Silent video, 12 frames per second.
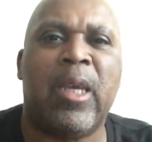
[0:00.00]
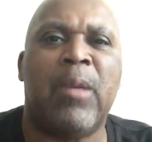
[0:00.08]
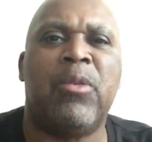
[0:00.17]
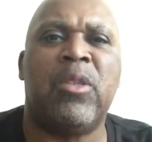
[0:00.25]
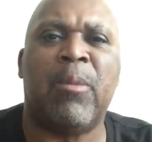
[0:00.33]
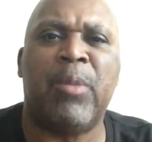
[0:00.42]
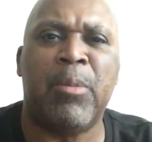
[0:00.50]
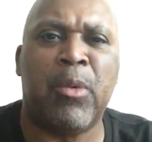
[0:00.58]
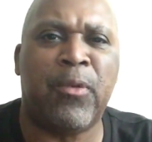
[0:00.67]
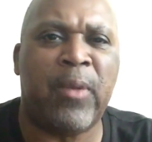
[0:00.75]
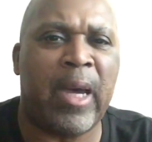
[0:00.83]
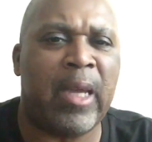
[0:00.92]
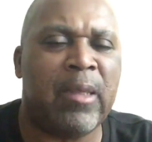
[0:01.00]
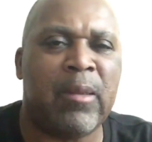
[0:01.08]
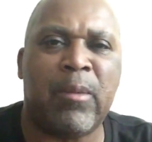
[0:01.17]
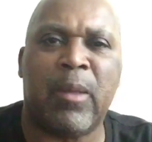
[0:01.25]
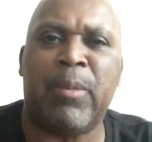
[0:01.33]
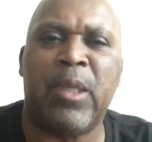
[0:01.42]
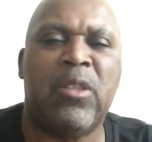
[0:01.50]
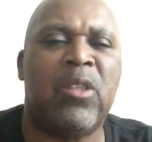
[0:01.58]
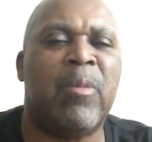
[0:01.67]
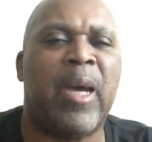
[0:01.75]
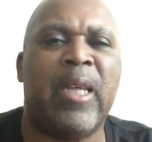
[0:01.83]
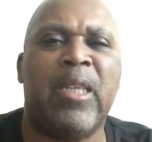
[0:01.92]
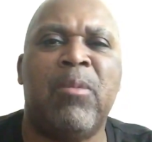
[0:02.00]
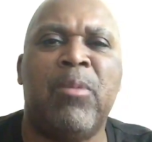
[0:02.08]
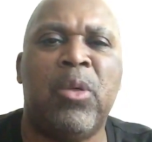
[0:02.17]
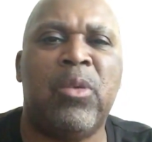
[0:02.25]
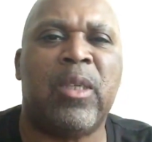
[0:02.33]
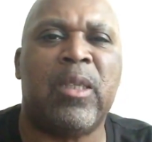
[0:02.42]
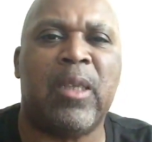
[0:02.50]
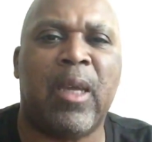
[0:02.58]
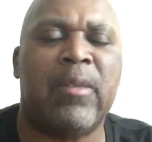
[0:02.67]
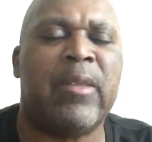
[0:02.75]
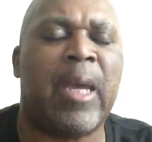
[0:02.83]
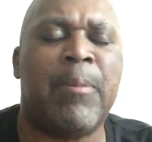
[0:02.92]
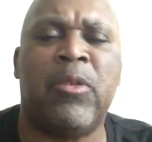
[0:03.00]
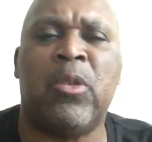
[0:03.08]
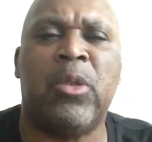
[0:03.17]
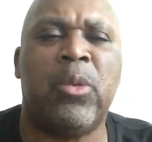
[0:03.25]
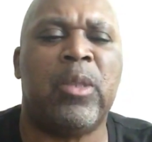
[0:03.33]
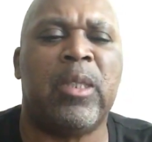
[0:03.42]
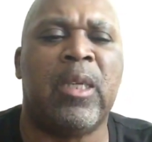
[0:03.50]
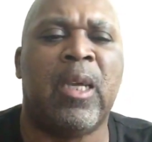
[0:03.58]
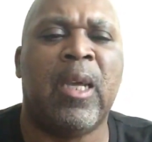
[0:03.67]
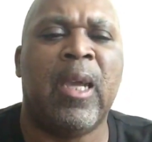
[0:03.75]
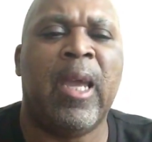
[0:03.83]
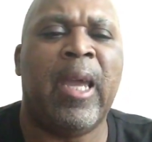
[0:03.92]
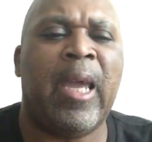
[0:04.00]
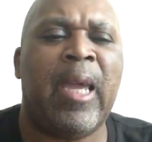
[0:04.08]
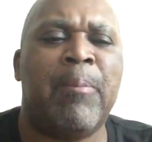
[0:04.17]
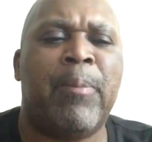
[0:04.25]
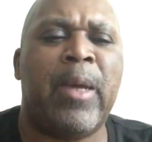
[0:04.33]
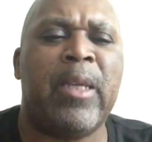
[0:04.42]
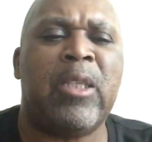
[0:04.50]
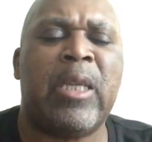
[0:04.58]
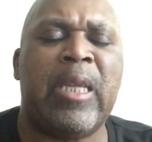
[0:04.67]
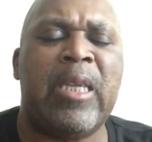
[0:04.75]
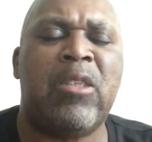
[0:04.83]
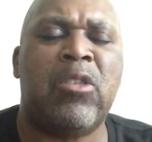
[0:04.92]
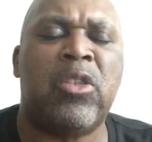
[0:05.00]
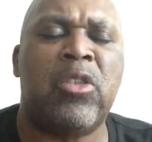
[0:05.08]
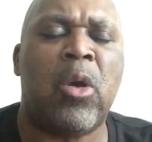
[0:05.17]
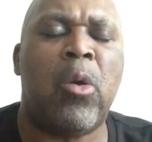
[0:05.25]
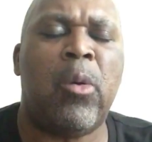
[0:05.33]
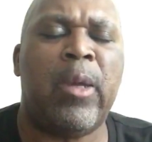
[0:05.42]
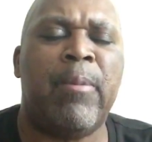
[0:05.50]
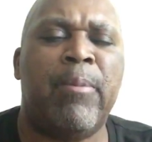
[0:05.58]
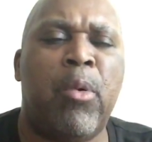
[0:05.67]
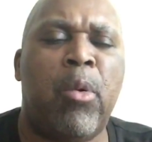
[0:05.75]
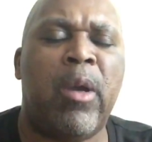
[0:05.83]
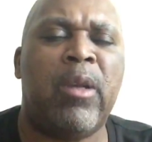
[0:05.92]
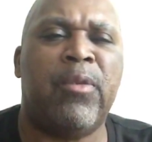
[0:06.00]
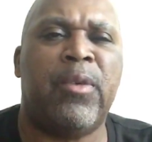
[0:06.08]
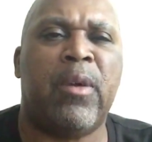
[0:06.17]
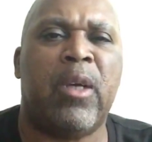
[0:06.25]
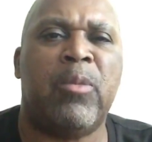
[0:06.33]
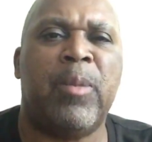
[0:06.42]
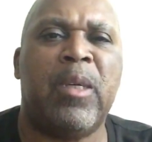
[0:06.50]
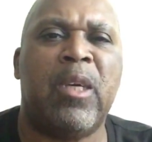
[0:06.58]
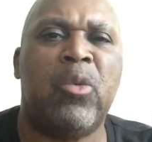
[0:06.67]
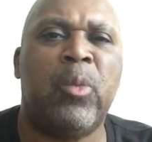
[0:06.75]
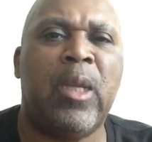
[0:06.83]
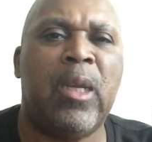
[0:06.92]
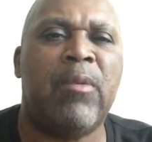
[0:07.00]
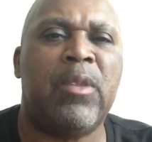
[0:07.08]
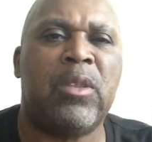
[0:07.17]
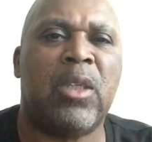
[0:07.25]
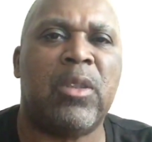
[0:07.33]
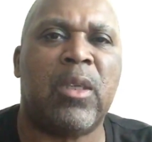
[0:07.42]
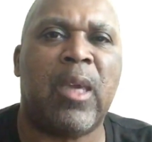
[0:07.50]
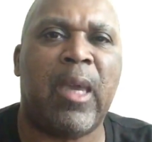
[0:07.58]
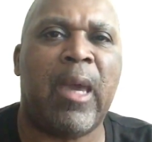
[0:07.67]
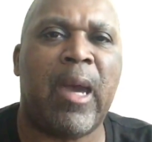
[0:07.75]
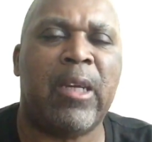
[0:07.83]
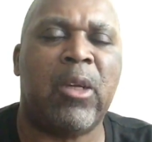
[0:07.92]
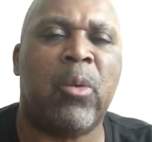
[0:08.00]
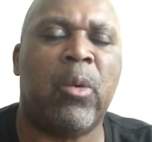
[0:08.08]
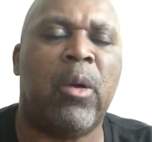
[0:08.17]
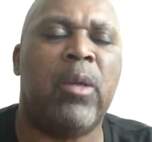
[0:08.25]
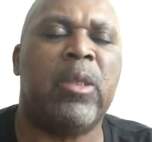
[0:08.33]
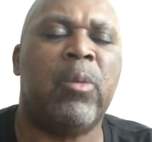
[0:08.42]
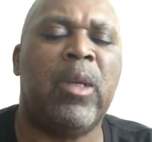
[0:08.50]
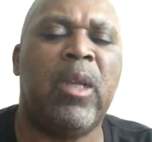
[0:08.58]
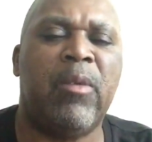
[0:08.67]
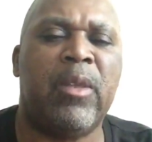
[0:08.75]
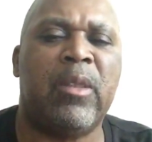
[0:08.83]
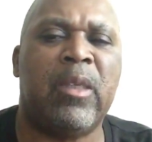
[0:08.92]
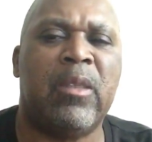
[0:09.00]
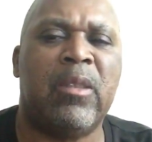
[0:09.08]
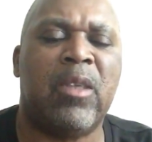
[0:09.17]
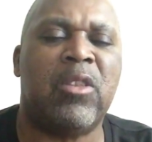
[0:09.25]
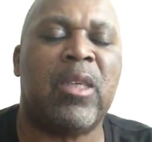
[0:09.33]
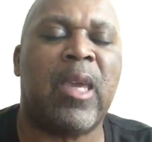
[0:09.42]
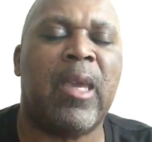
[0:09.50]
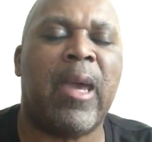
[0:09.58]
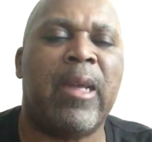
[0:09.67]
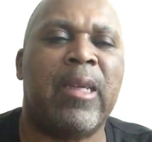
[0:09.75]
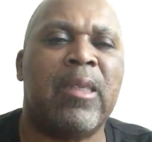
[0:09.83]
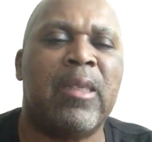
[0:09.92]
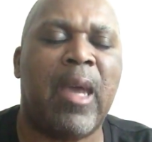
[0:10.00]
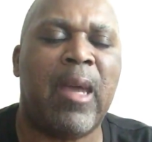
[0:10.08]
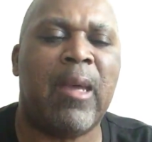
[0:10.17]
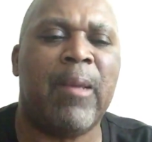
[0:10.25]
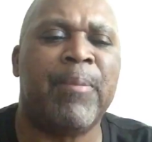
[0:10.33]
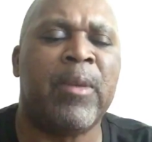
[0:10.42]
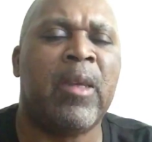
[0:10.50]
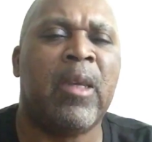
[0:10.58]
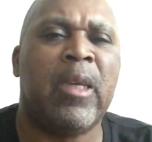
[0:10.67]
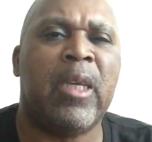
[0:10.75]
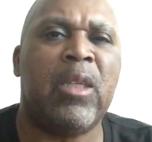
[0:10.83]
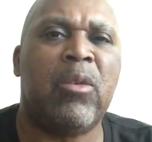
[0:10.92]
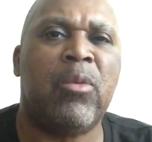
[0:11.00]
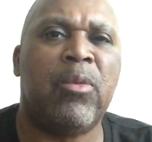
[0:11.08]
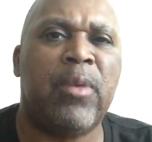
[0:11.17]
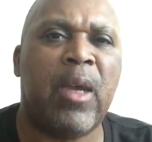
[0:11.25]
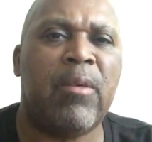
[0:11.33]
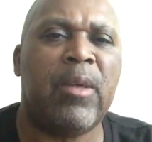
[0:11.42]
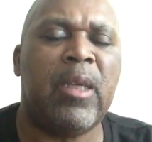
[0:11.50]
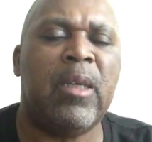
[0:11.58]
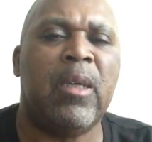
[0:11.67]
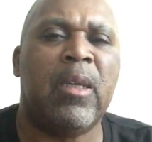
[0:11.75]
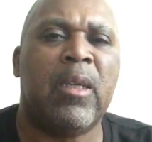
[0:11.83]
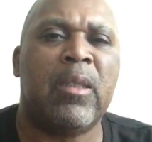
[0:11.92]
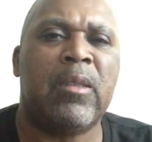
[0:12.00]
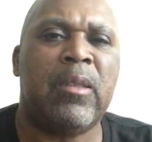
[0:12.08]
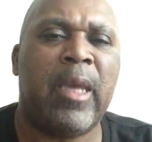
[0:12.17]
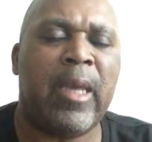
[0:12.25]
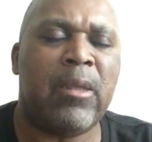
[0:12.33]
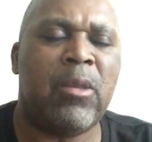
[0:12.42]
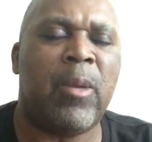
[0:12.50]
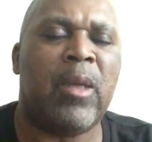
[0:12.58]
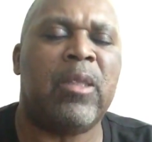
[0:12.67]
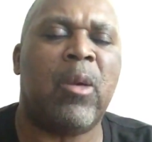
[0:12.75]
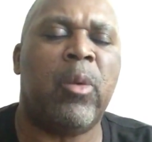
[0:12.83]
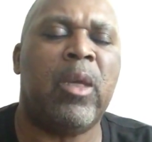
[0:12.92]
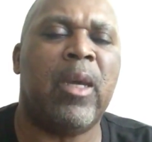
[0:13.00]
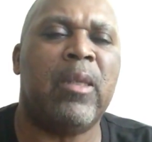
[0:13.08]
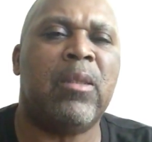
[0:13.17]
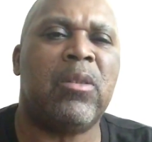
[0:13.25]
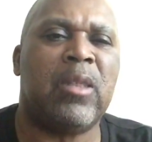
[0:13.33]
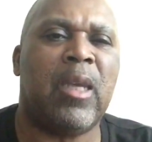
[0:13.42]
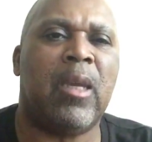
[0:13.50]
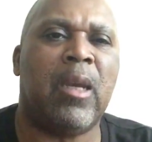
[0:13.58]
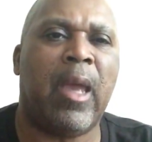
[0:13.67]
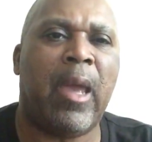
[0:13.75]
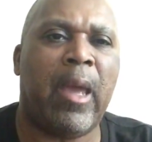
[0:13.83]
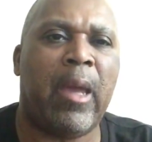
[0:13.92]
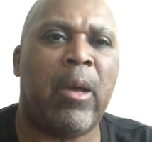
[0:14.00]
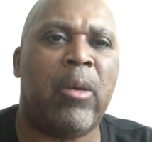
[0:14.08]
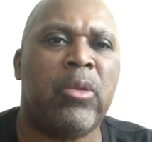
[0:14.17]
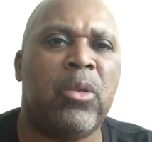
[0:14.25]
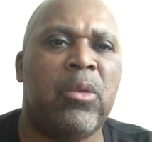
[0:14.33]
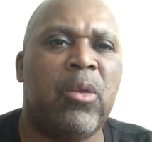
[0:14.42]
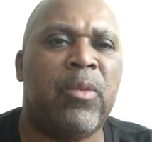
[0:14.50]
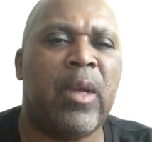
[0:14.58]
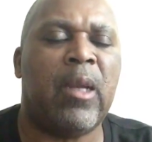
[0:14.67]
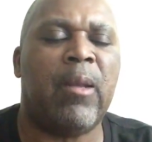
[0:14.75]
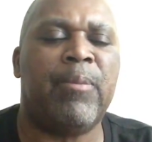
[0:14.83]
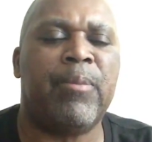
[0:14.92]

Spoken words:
some people find peace of mind in music. Yes, absolutely. But it's so important for us because we live in such a chaotic world and we live in such a chaotic time. It's very tantamount that we understand how to develop